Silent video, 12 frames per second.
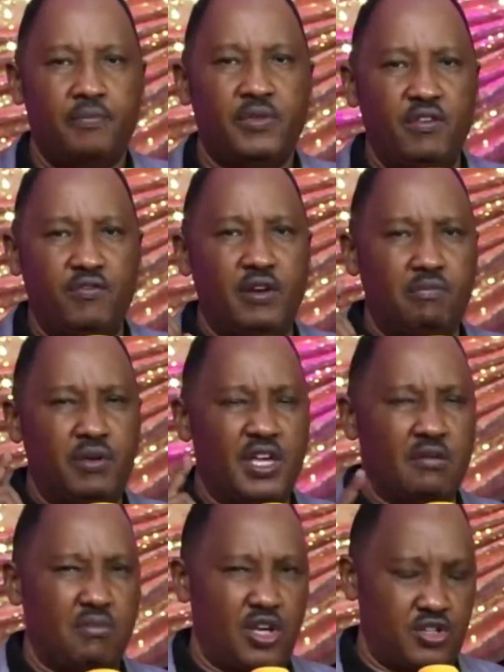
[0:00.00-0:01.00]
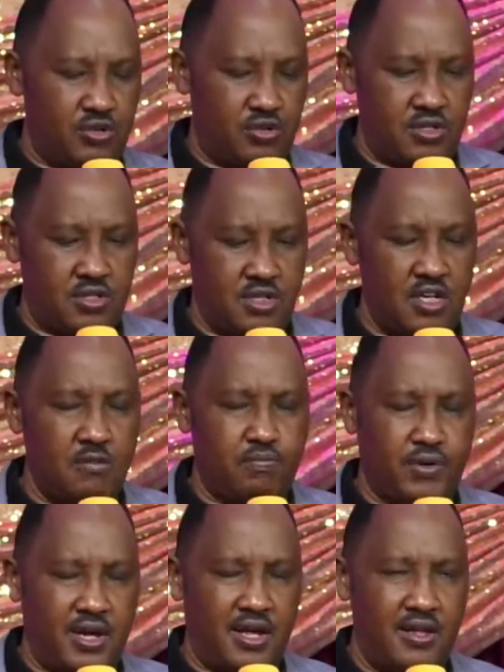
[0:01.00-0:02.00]
even being mentioned in
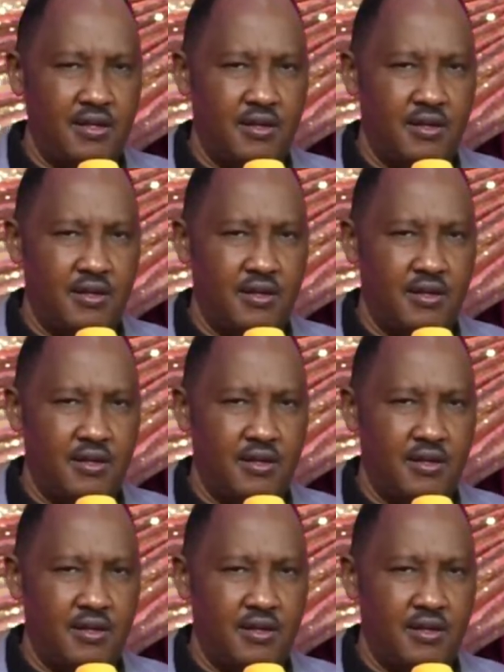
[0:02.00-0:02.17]
prayer.